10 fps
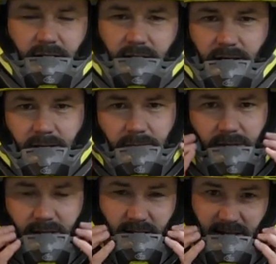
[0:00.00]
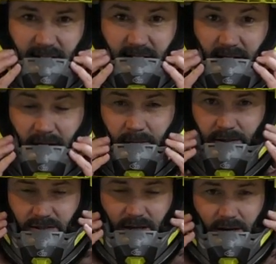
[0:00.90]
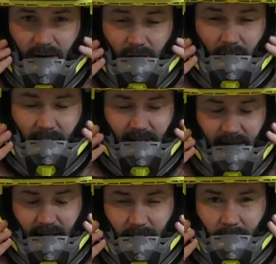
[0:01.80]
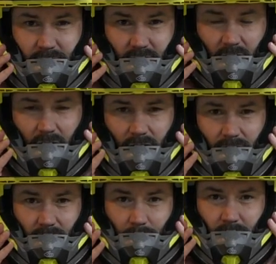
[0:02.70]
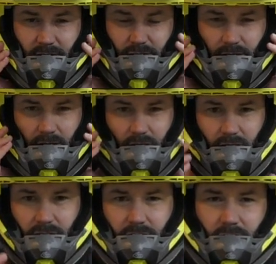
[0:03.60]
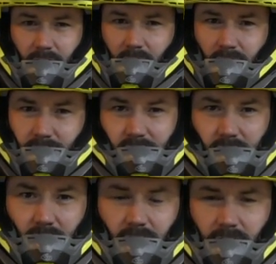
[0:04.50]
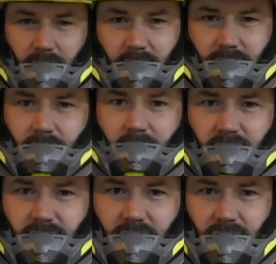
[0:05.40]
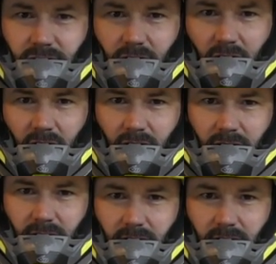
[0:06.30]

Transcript: But the 6D helmet is not at all like that. It puts all the pressure on your lower jaw so you can still talk.